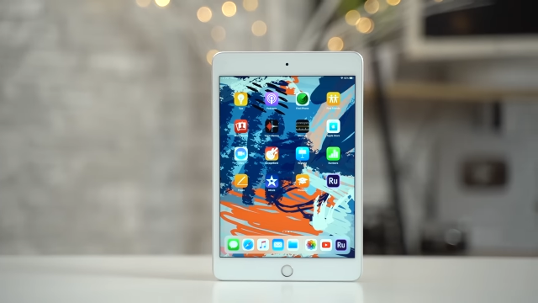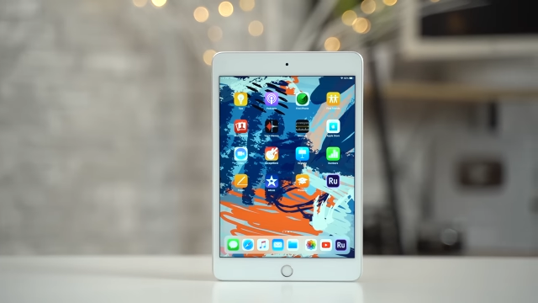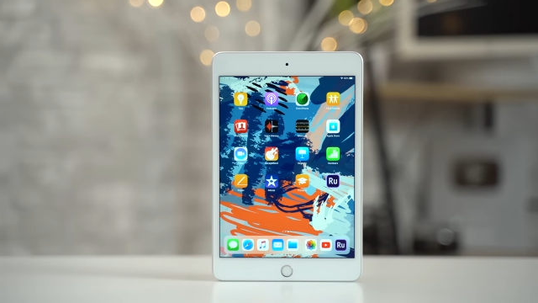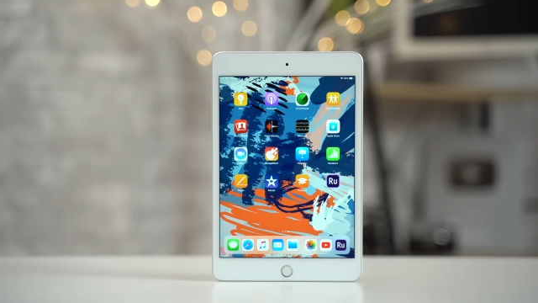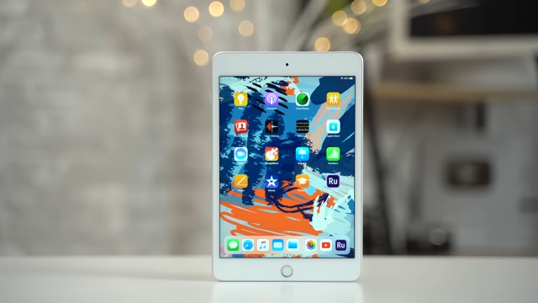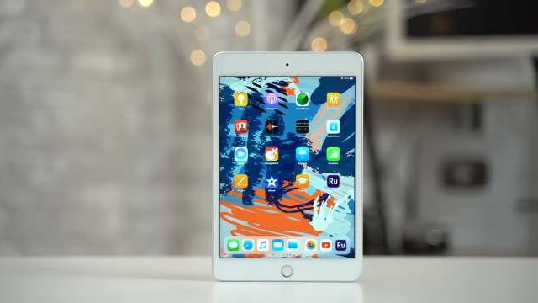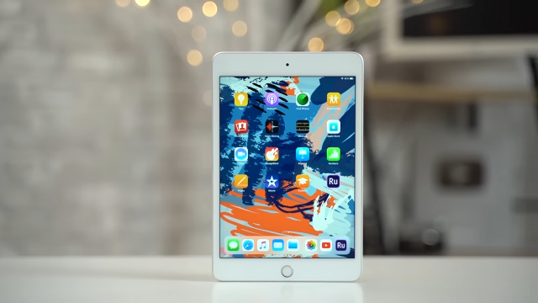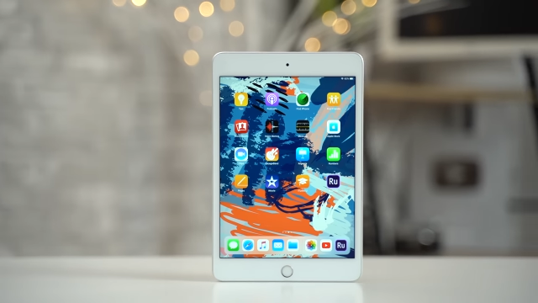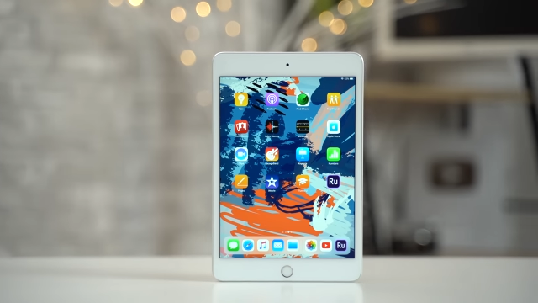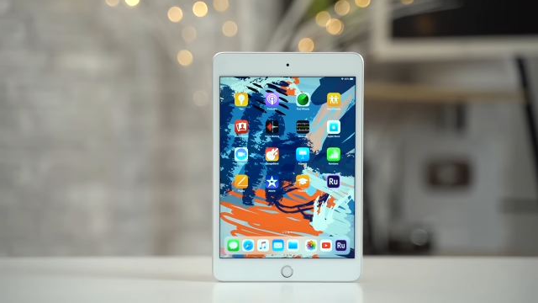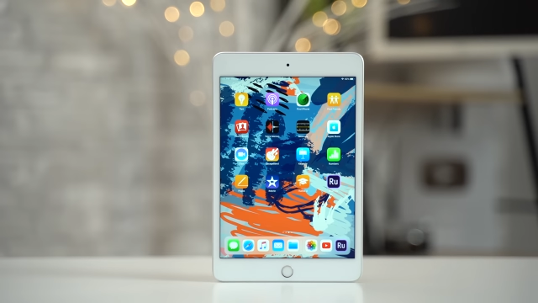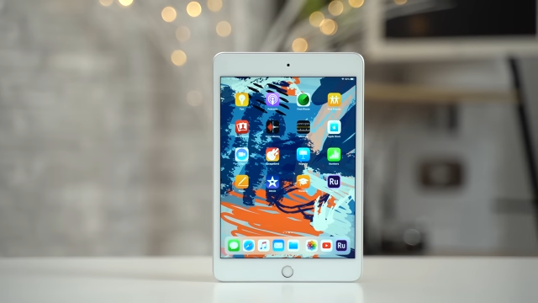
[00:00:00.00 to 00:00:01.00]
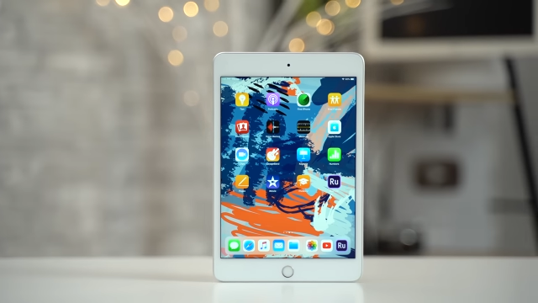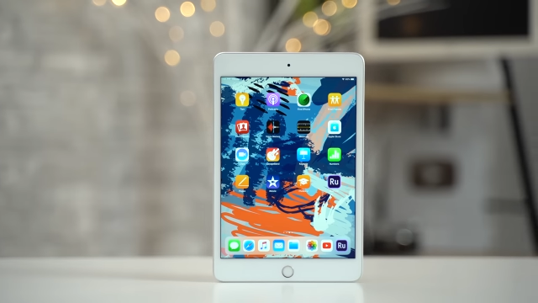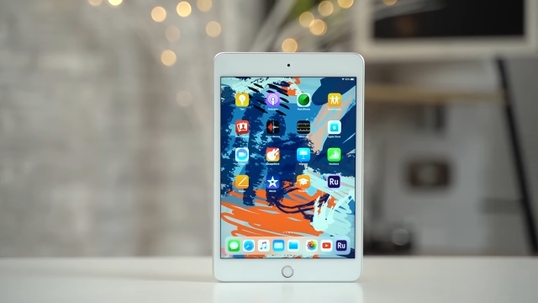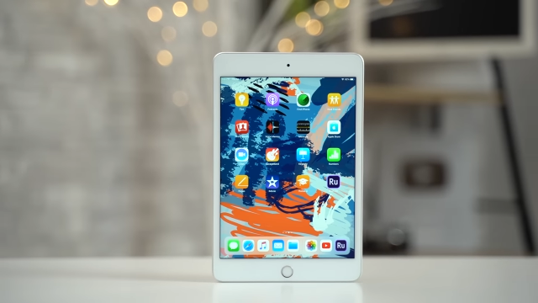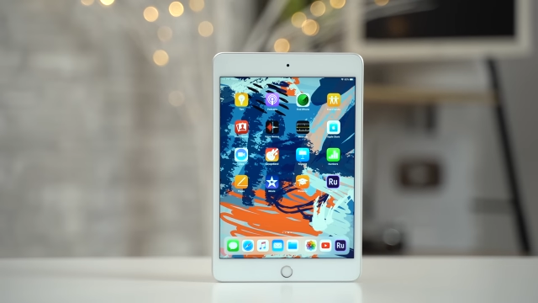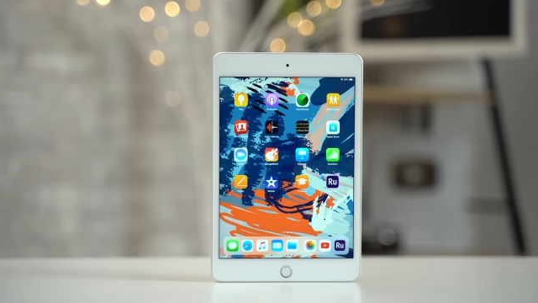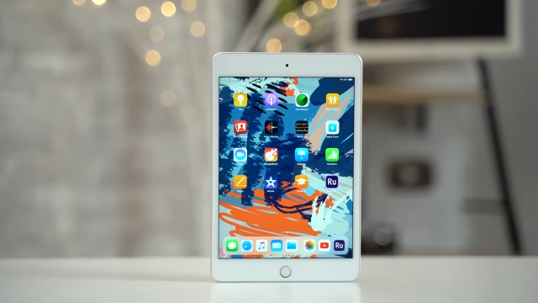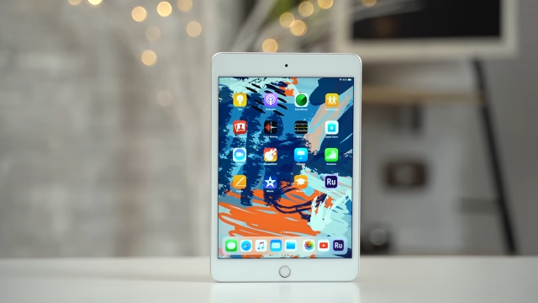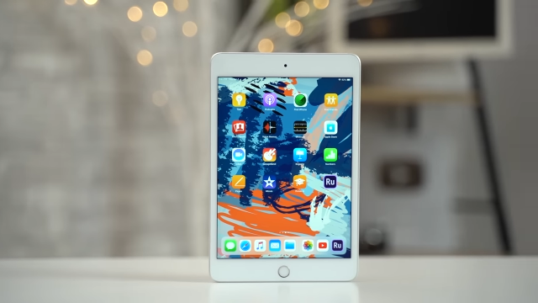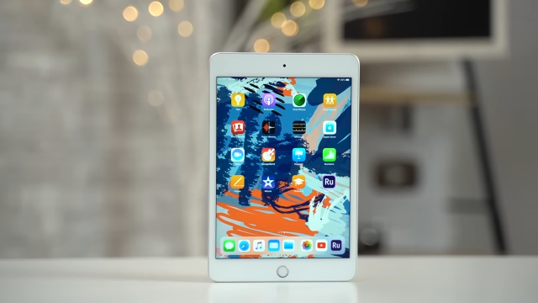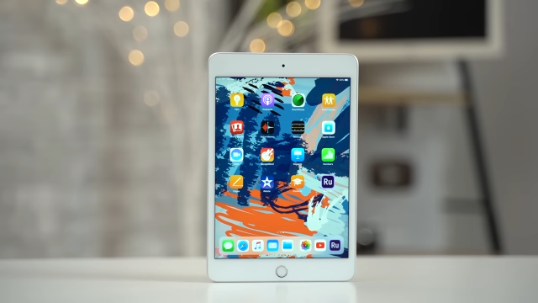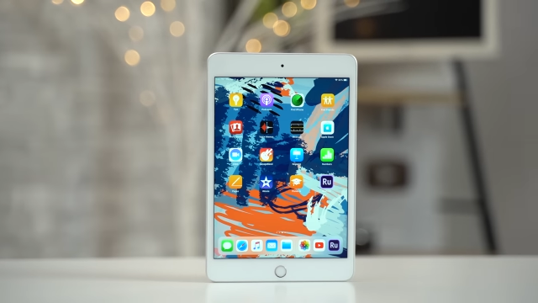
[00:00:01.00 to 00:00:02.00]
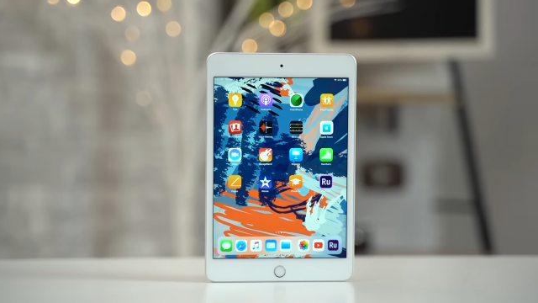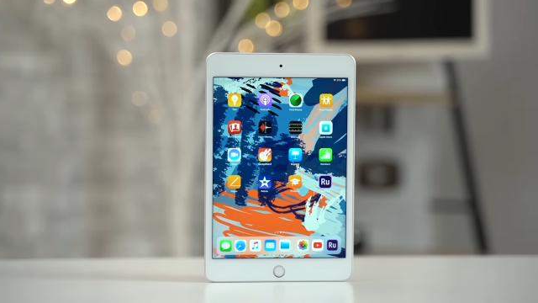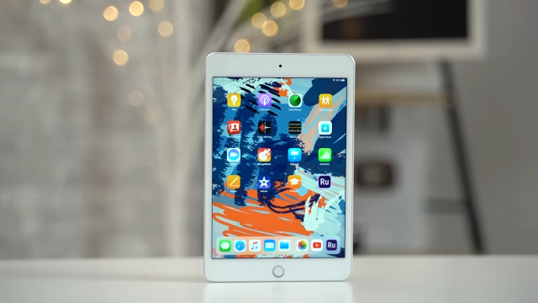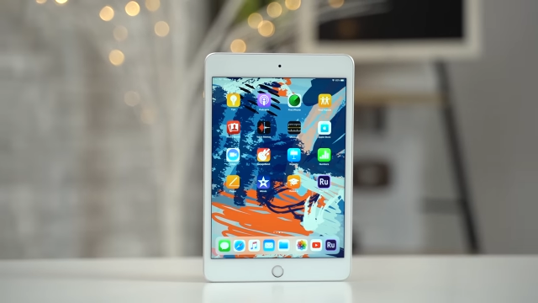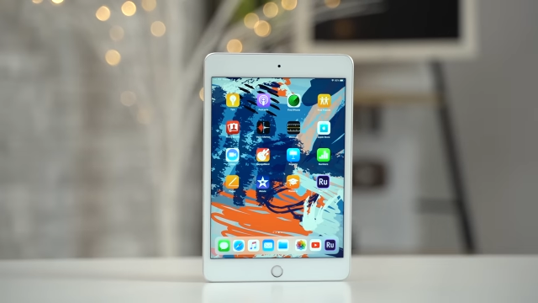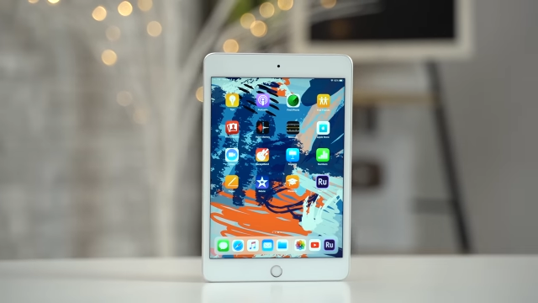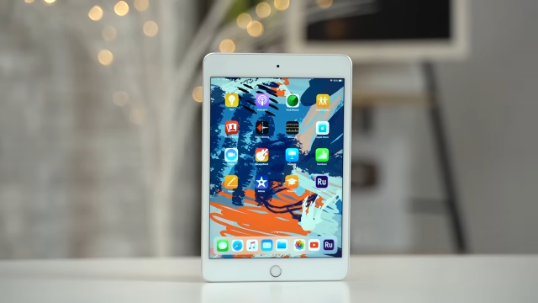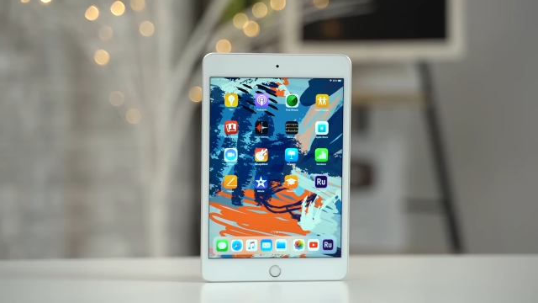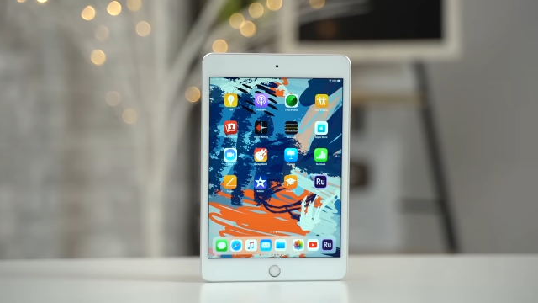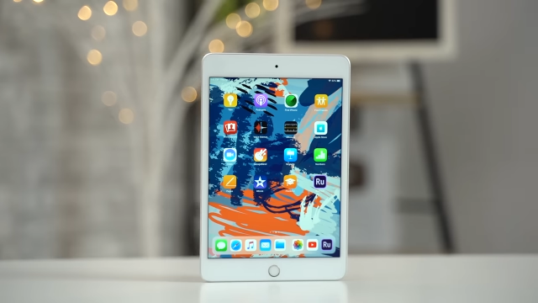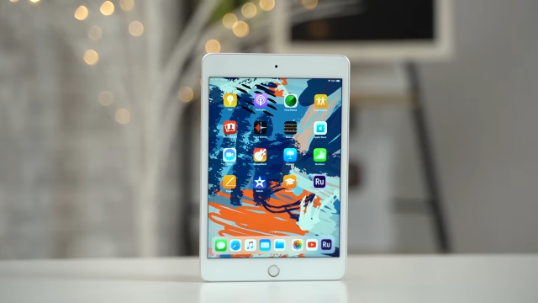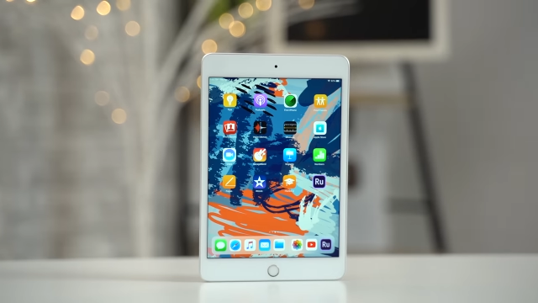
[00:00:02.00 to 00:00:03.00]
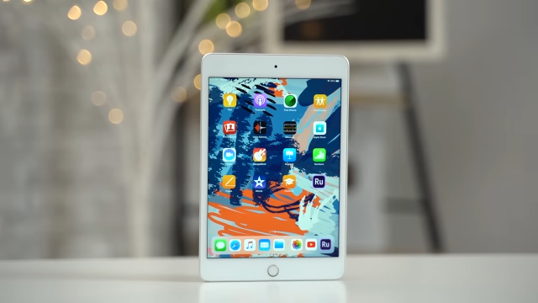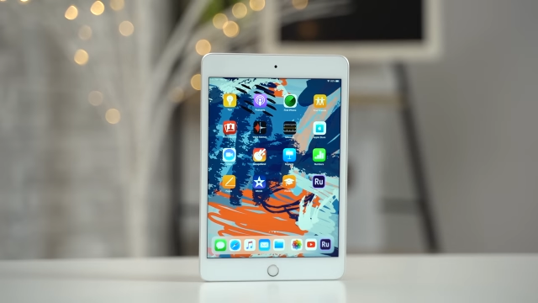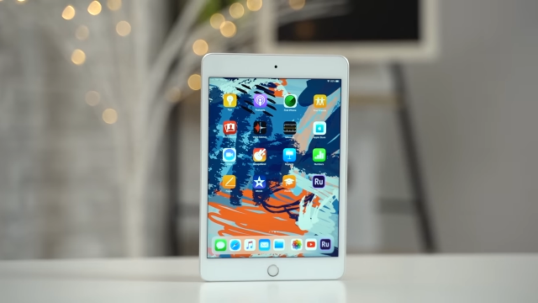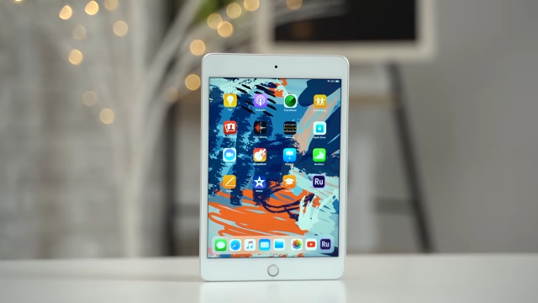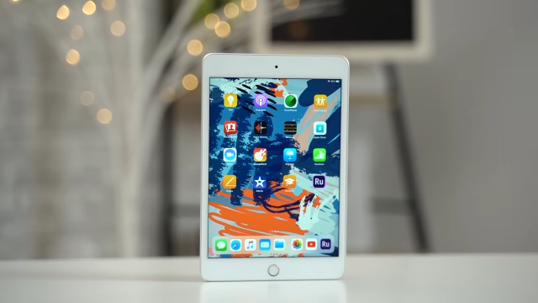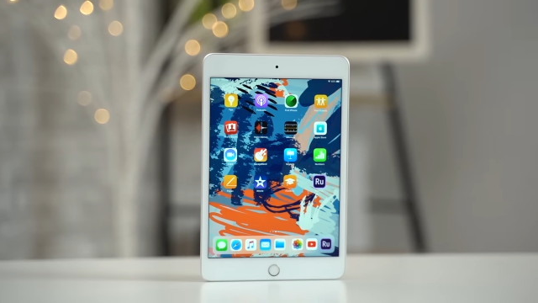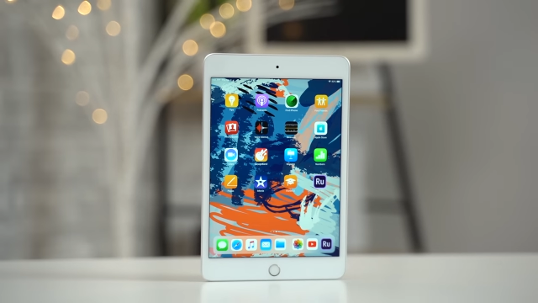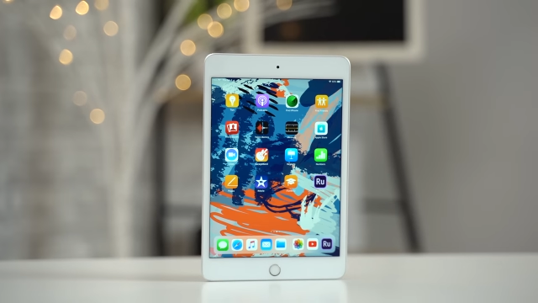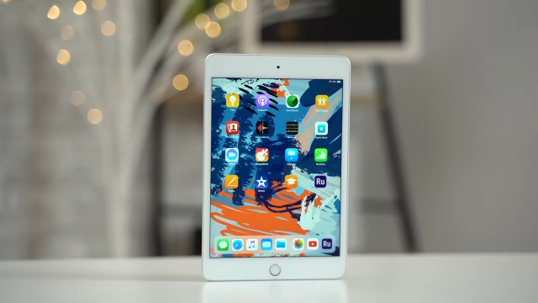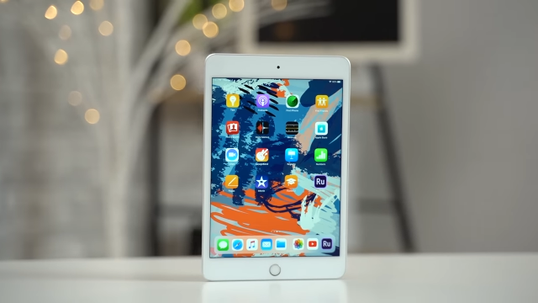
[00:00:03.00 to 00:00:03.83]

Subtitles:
No face is visible, so there are no lips to read.